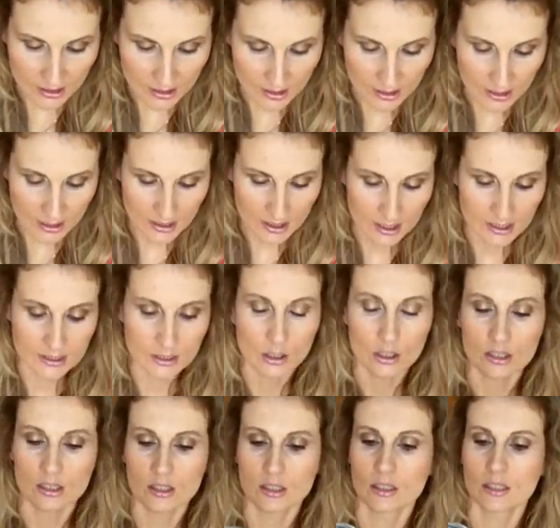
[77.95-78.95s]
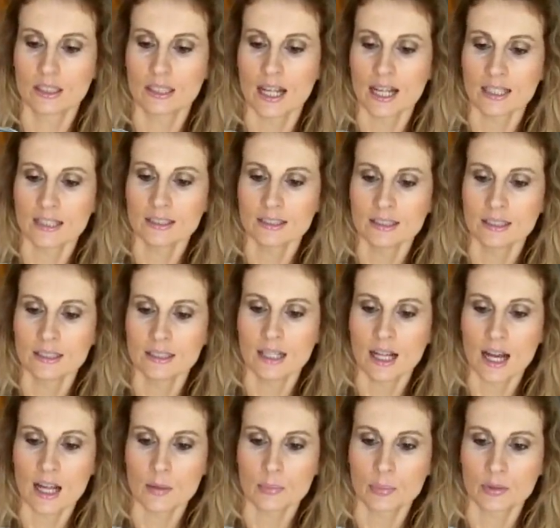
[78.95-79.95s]
Uh, it has got a
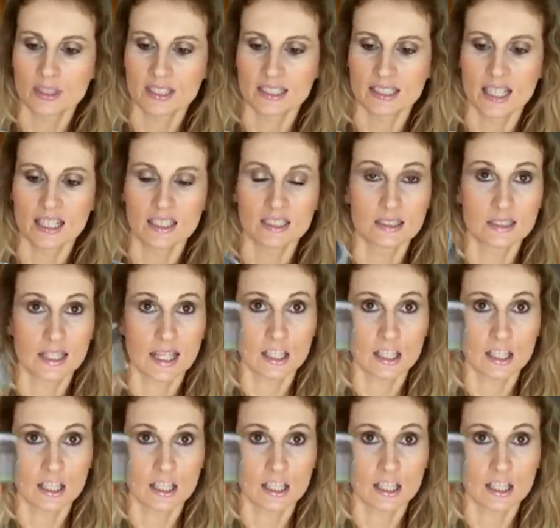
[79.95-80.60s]
ninety-nine percent